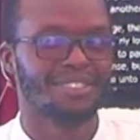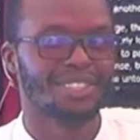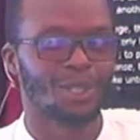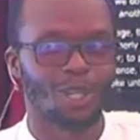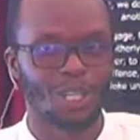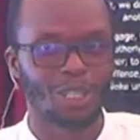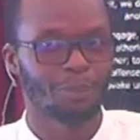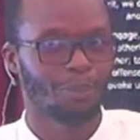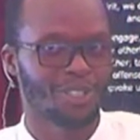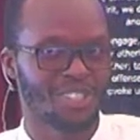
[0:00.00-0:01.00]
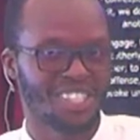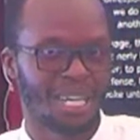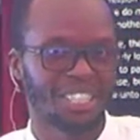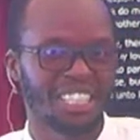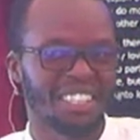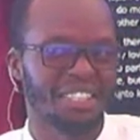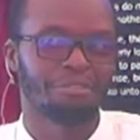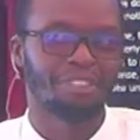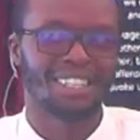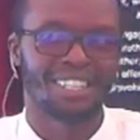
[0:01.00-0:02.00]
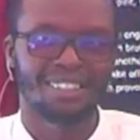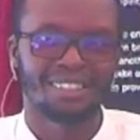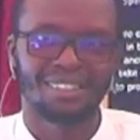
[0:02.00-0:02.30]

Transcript: You always want to post something differently.